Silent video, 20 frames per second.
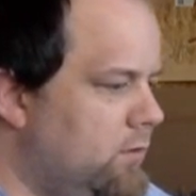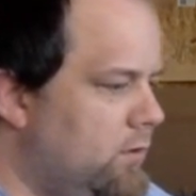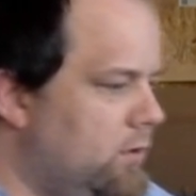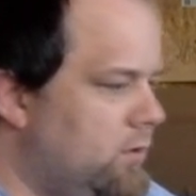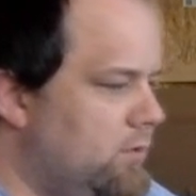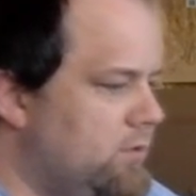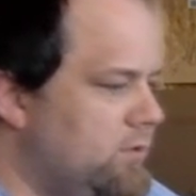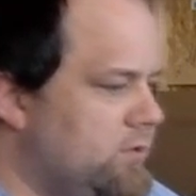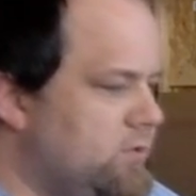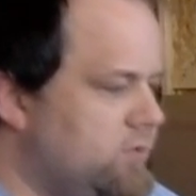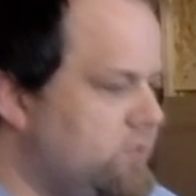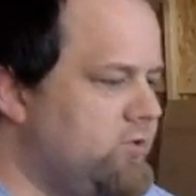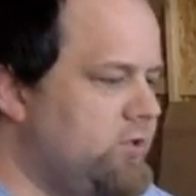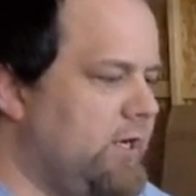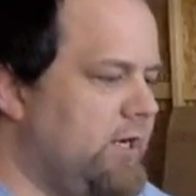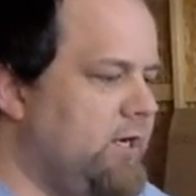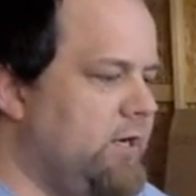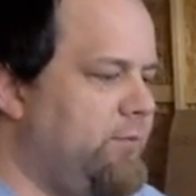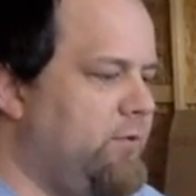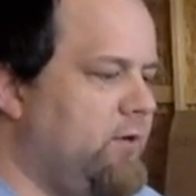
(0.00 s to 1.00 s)
Just
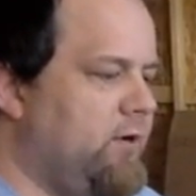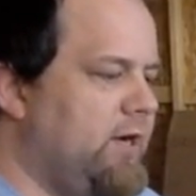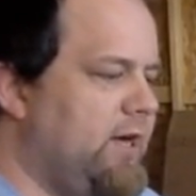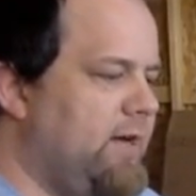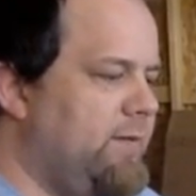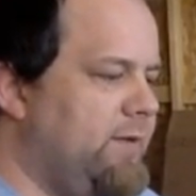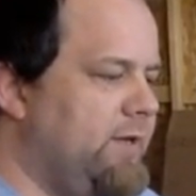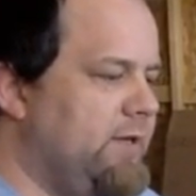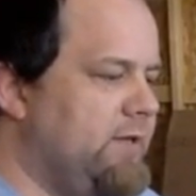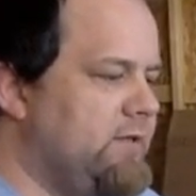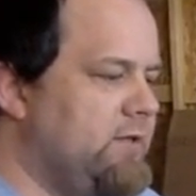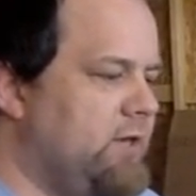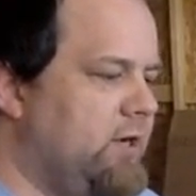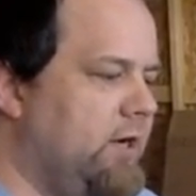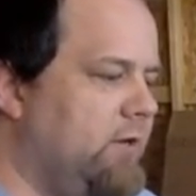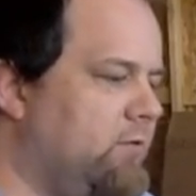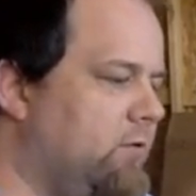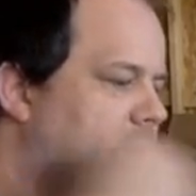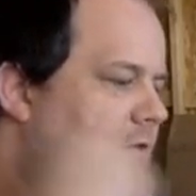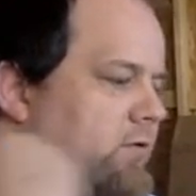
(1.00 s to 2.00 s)
checking up on comments. All
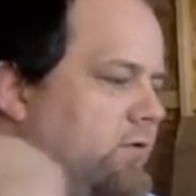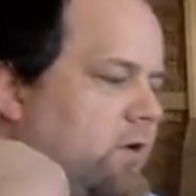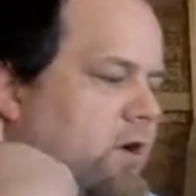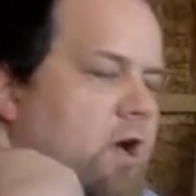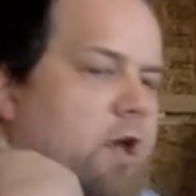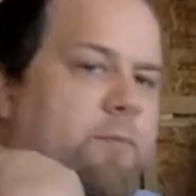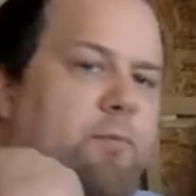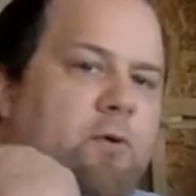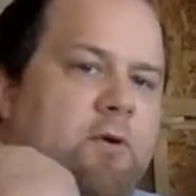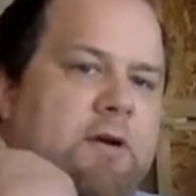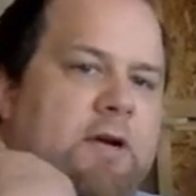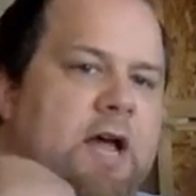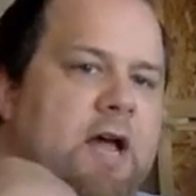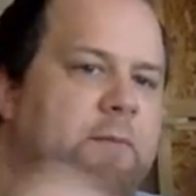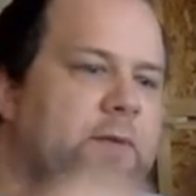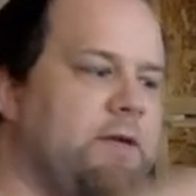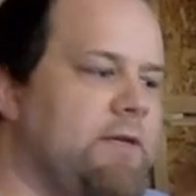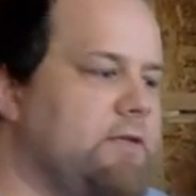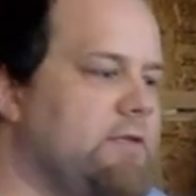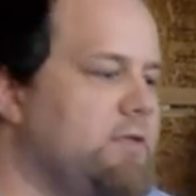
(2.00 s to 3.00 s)
right, we'll call up on
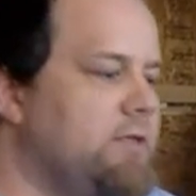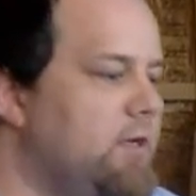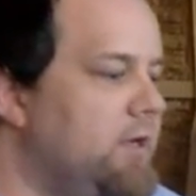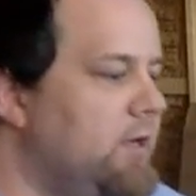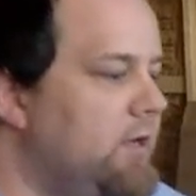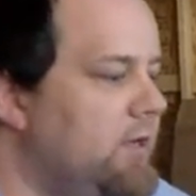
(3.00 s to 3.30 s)
comments.